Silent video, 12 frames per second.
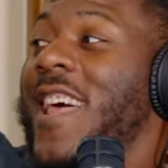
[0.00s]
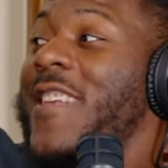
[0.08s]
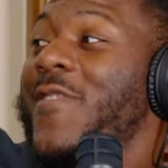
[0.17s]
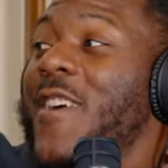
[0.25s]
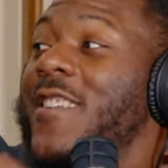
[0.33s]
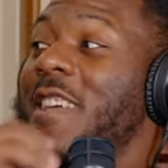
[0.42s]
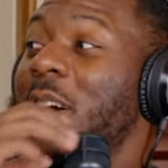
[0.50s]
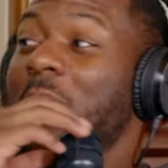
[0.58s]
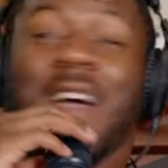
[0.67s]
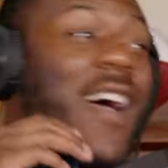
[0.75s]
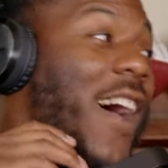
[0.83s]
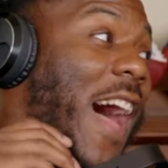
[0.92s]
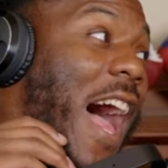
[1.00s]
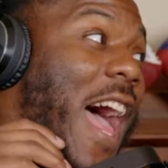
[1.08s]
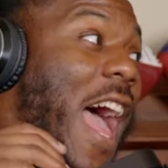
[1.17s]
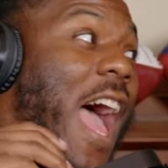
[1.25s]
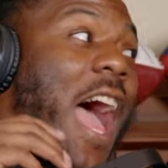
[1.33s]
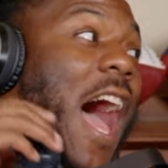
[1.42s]
That's fucked up.
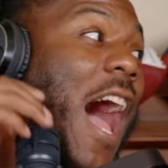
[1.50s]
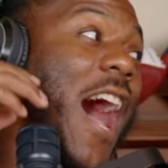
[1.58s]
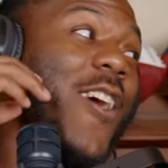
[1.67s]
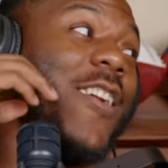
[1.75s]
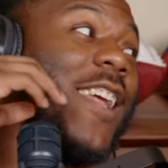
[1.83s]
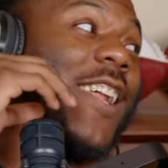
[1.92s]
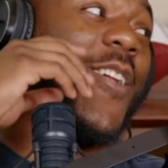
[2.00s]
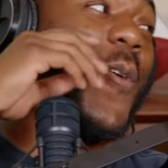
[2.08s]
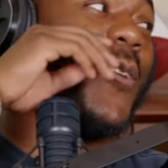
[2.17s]
I don't even know